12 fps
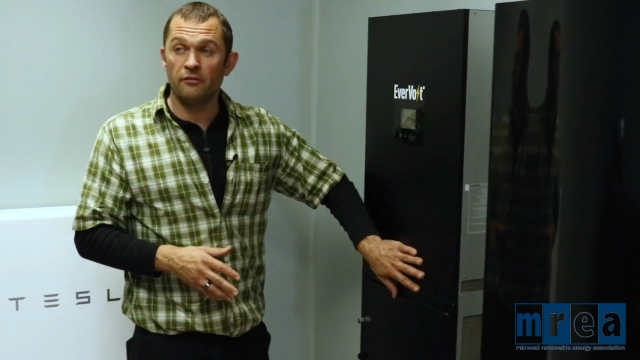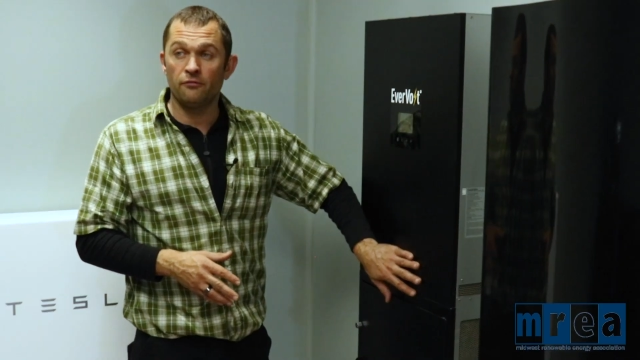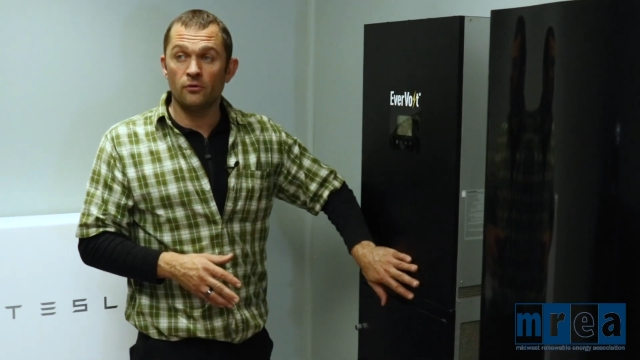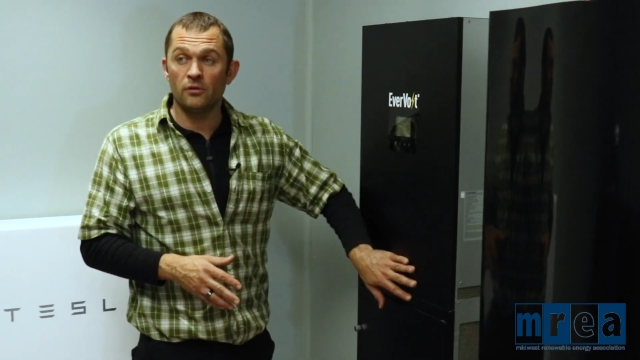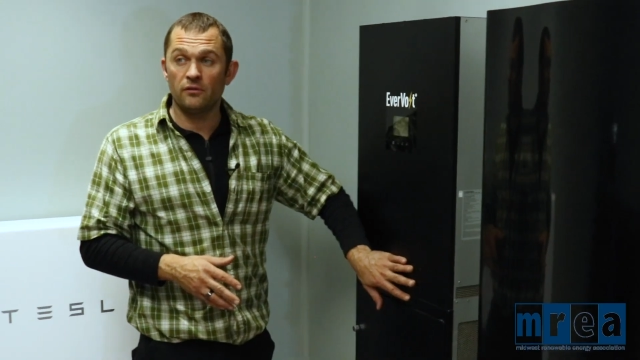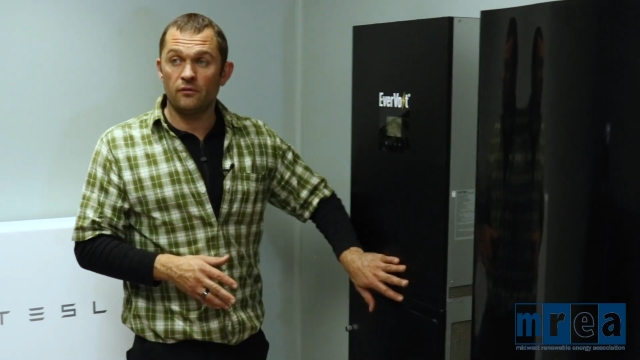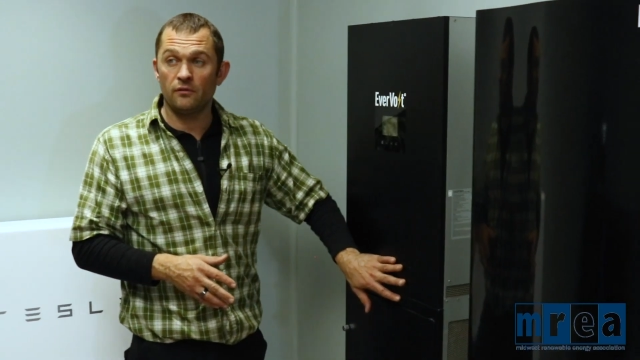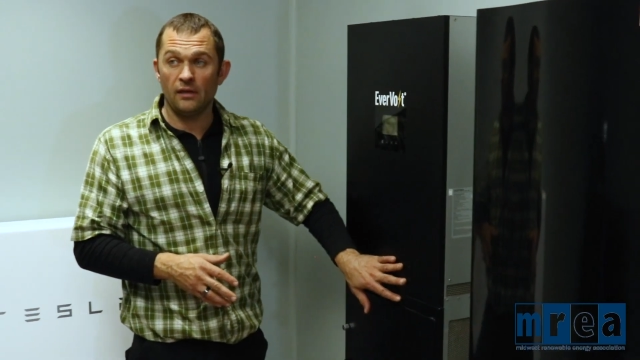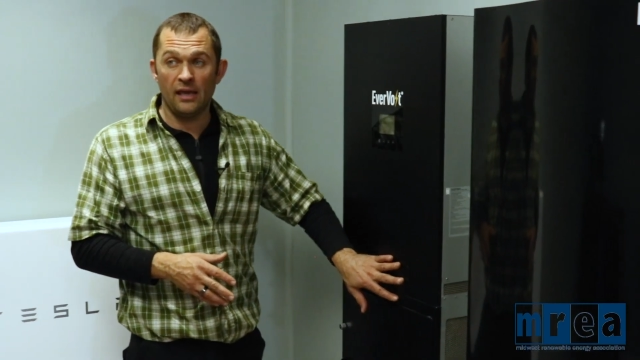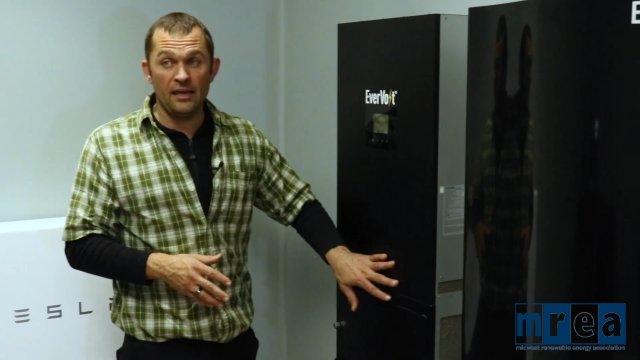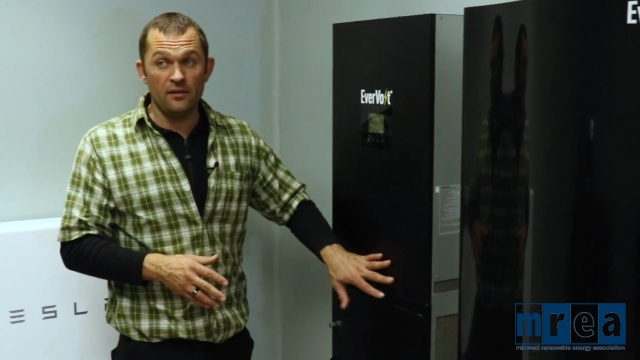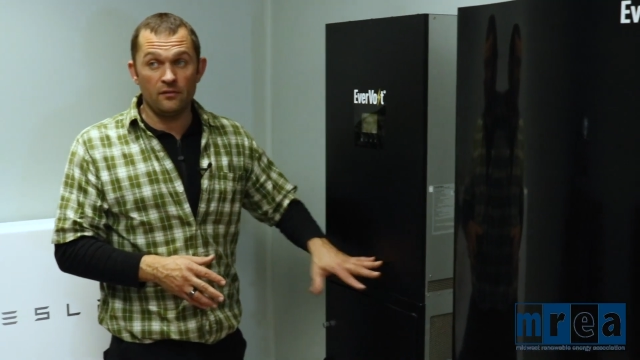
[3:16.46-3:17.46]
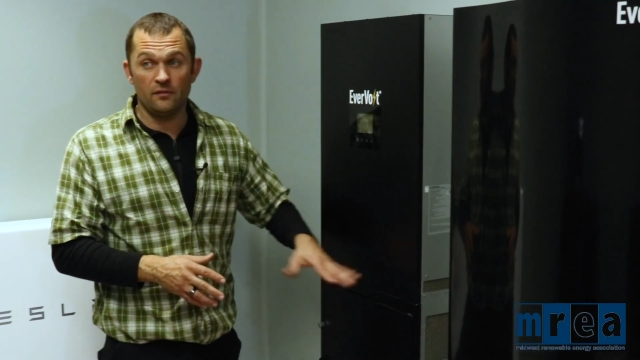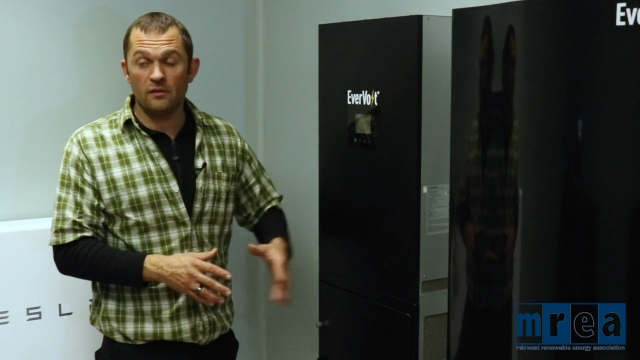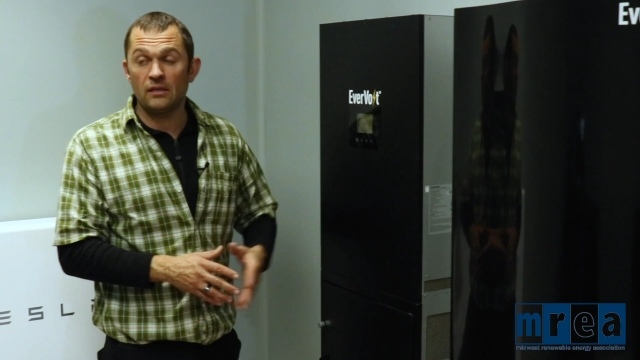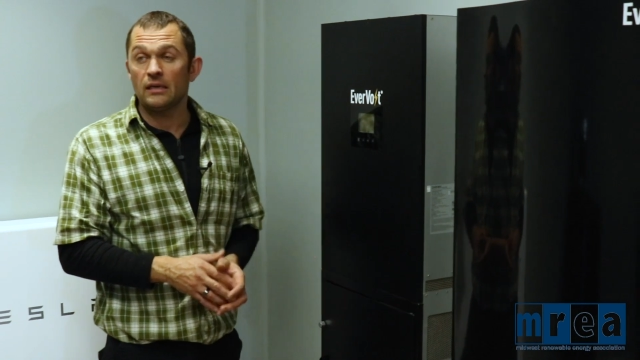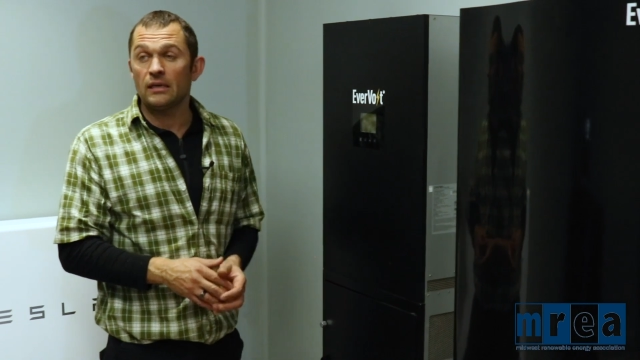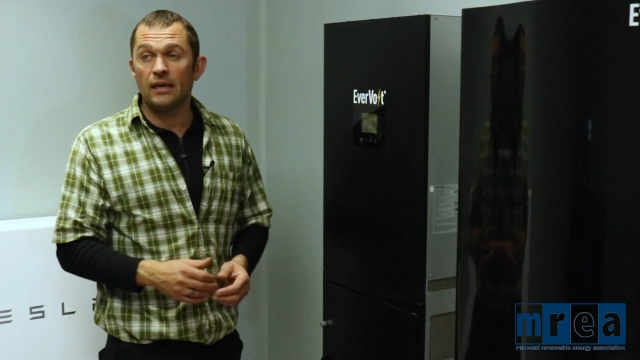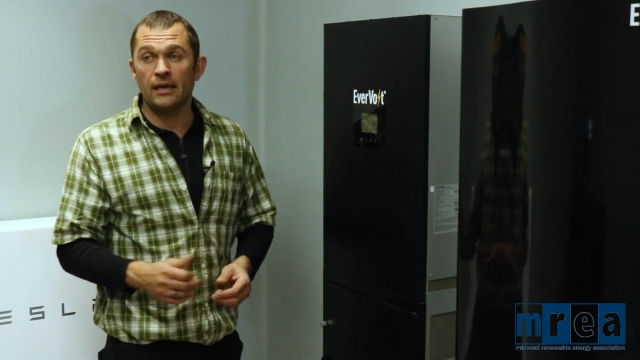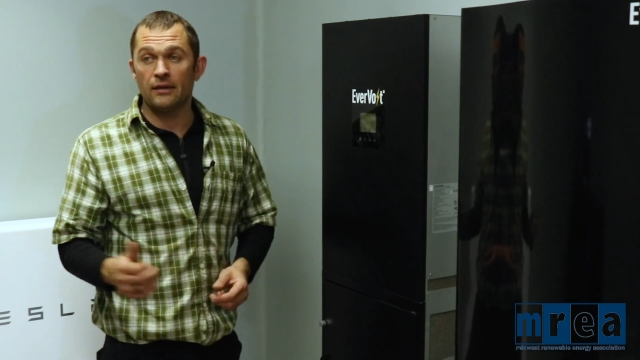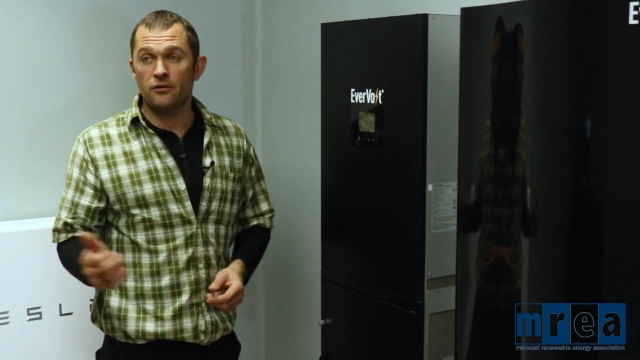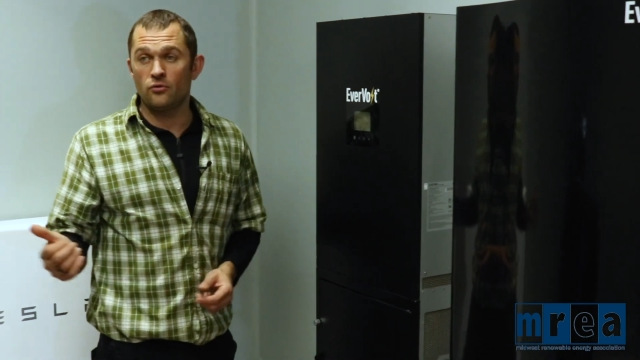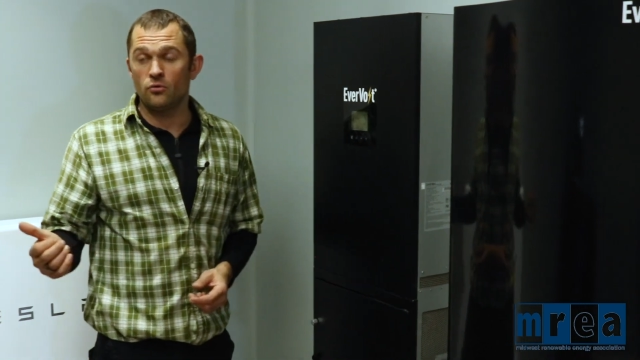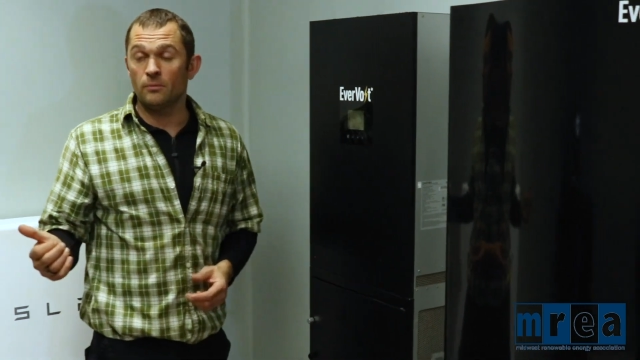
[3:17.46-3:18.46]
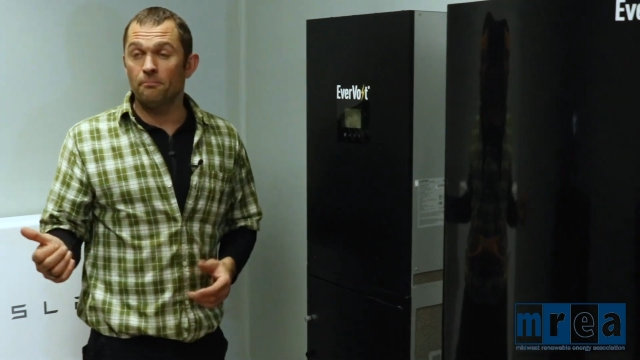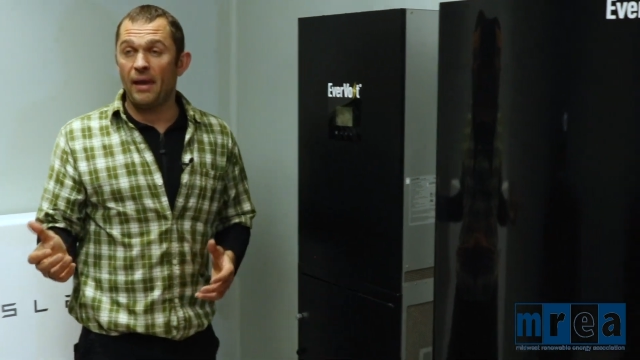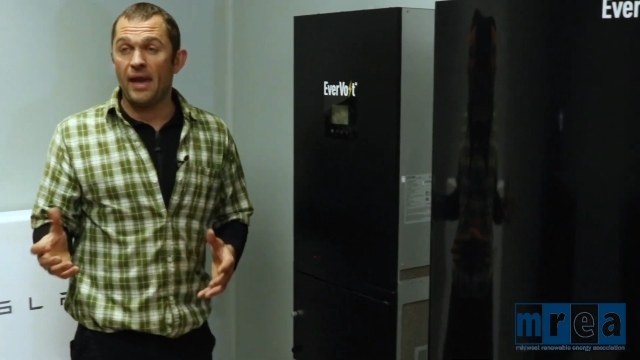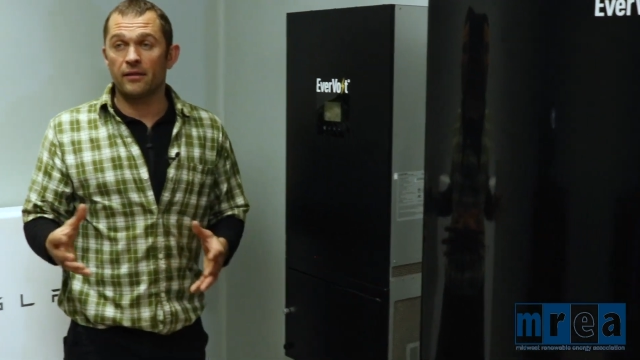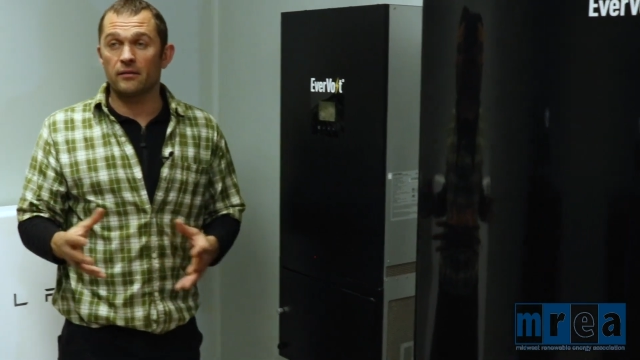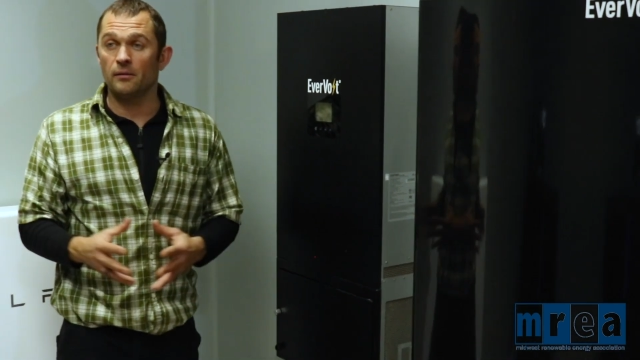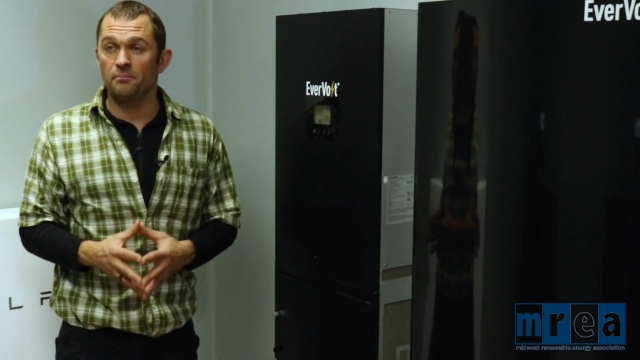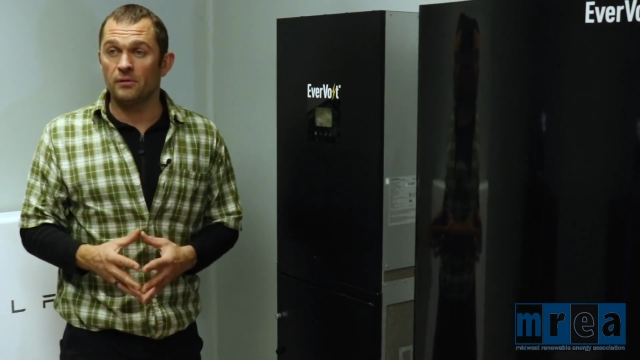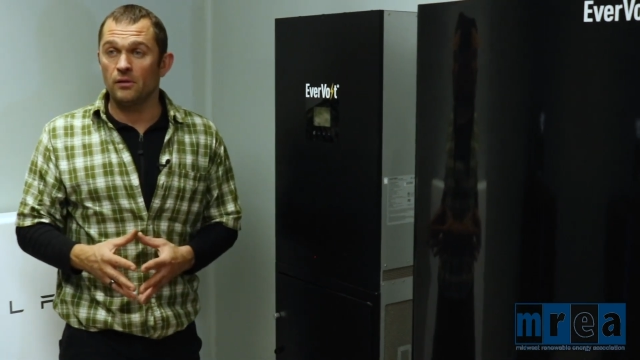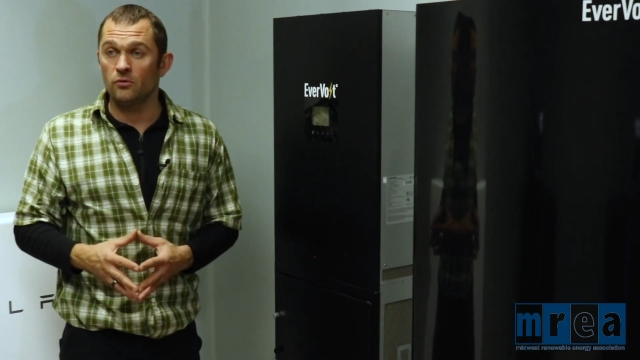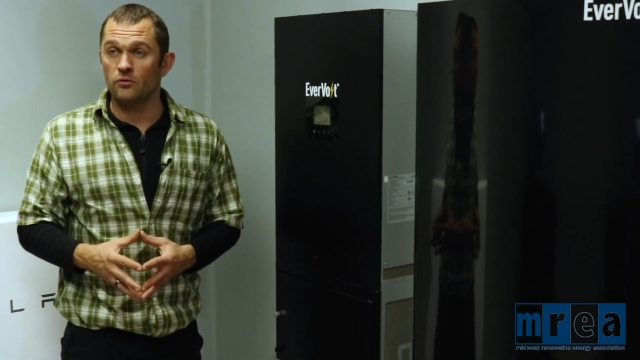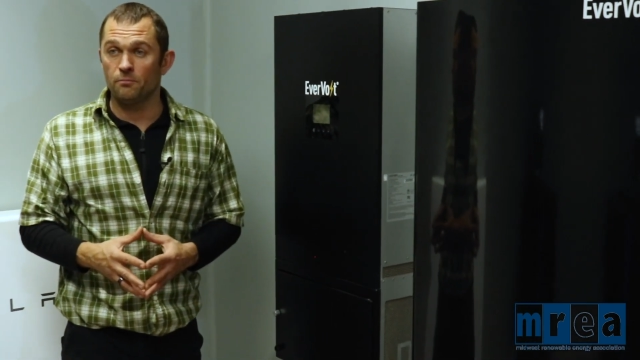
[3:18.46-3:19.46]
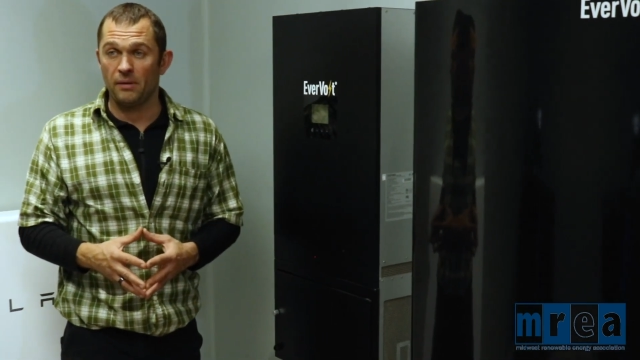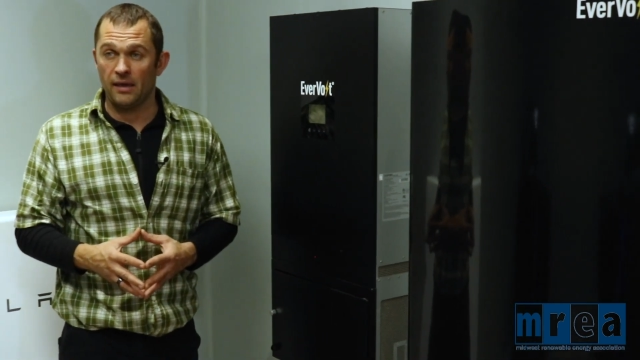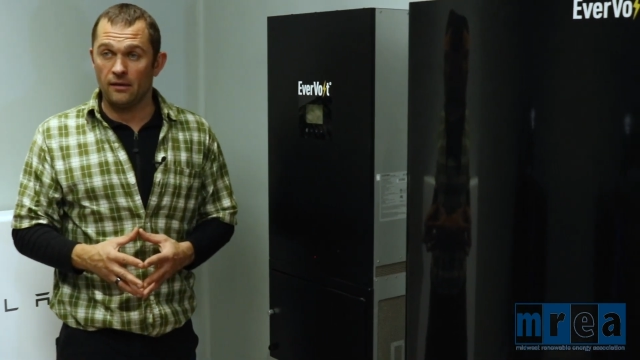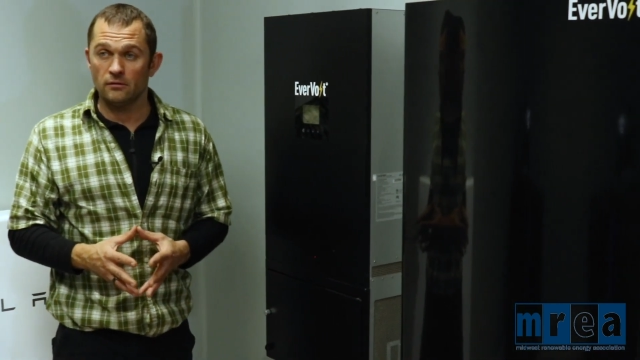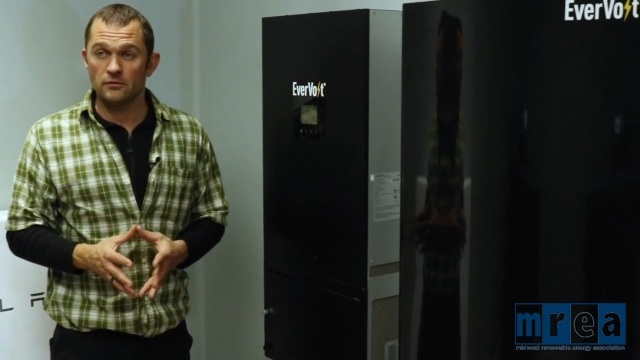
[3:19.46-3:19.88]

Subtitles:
volts AC into a backed up loads panel.